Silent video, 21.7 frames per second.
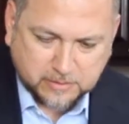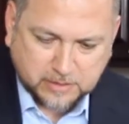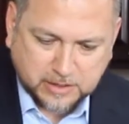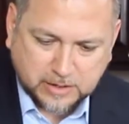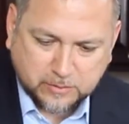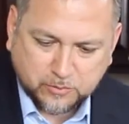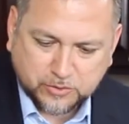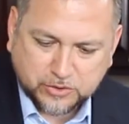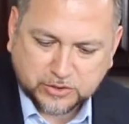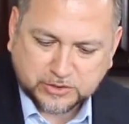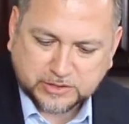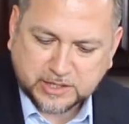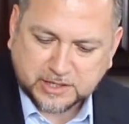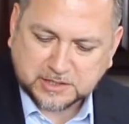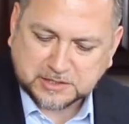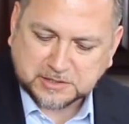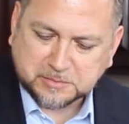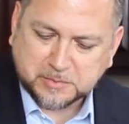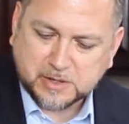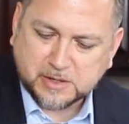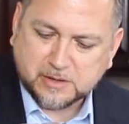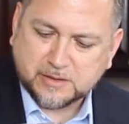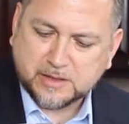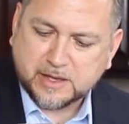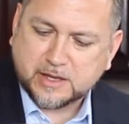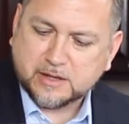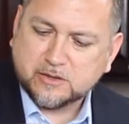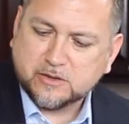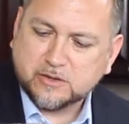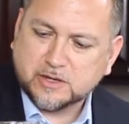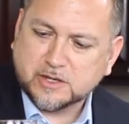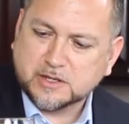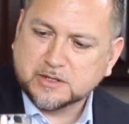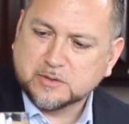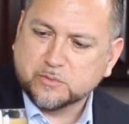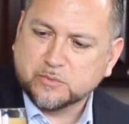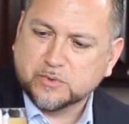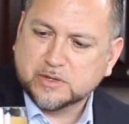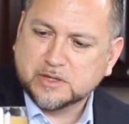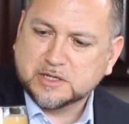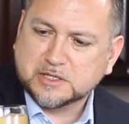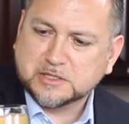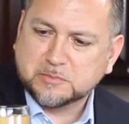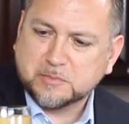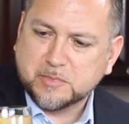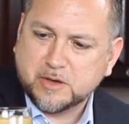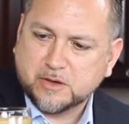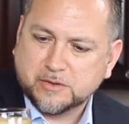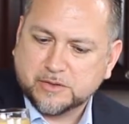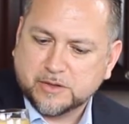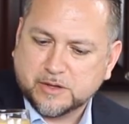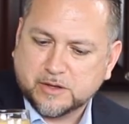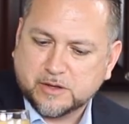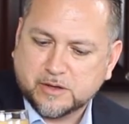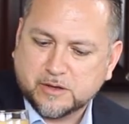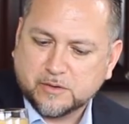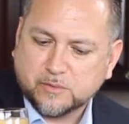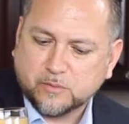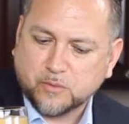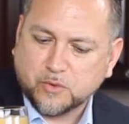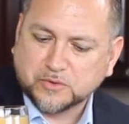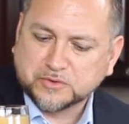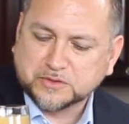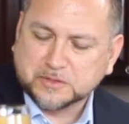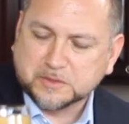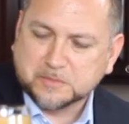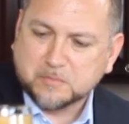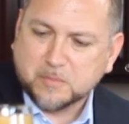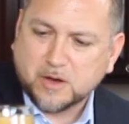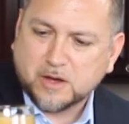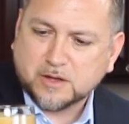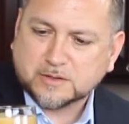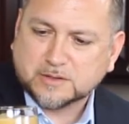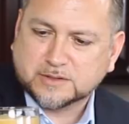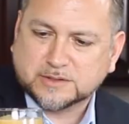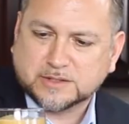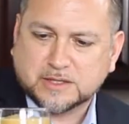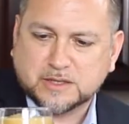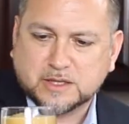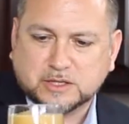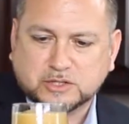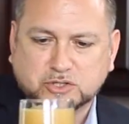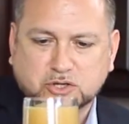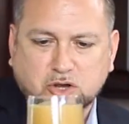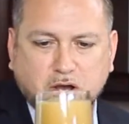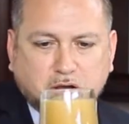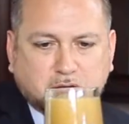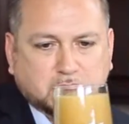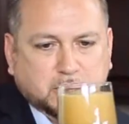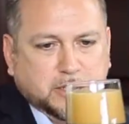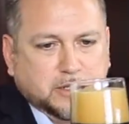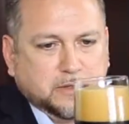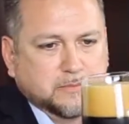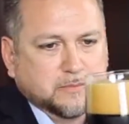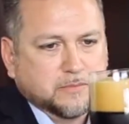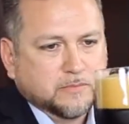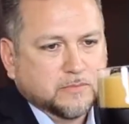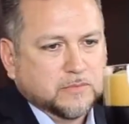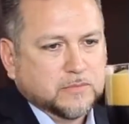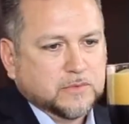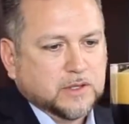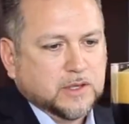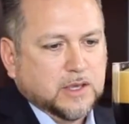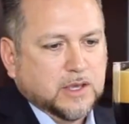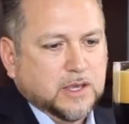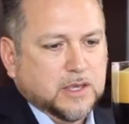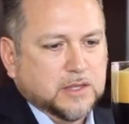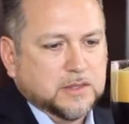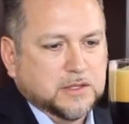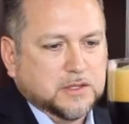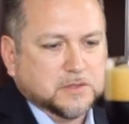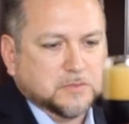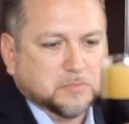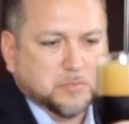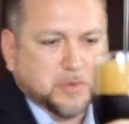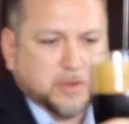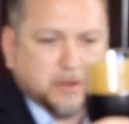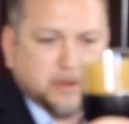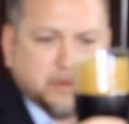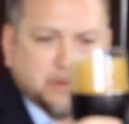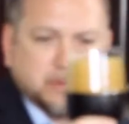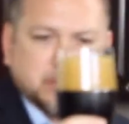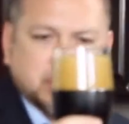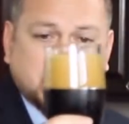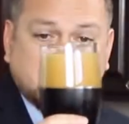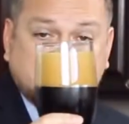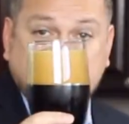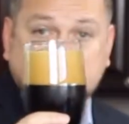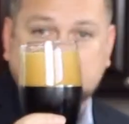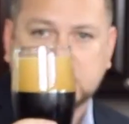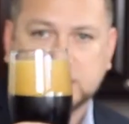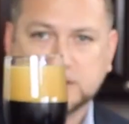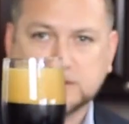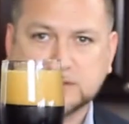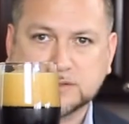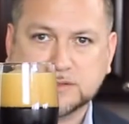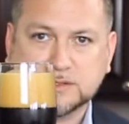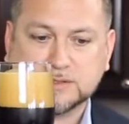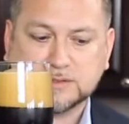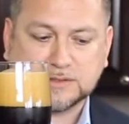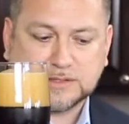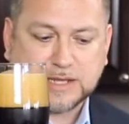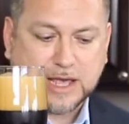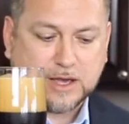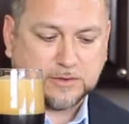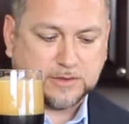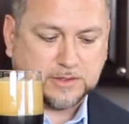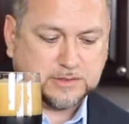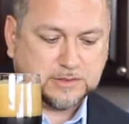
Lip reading: And when you take a smell of that, you can really smell the roasted malts and the chocolate in this beer. Again, this is a stout.